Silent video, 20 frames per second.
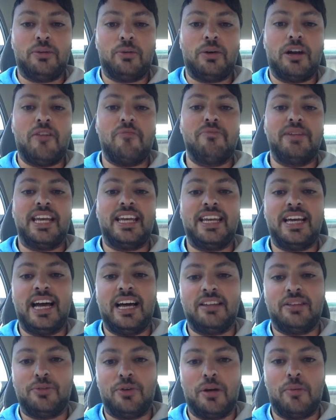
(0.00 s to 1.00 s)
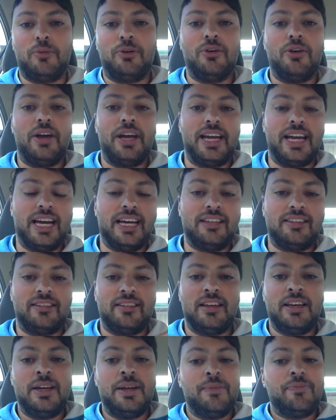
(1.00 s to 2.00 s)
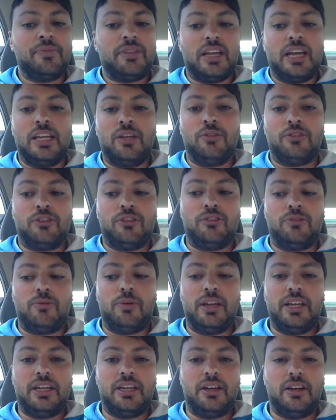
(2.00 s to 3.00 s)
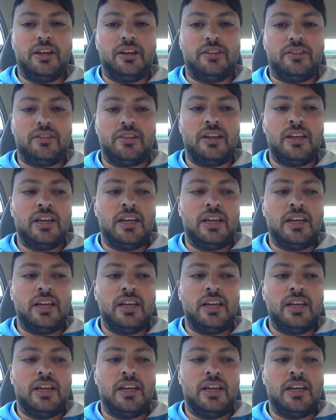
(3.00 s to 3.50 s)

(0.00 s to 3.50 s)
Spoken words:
or where I've been at, where I'm going at. And it was just really good.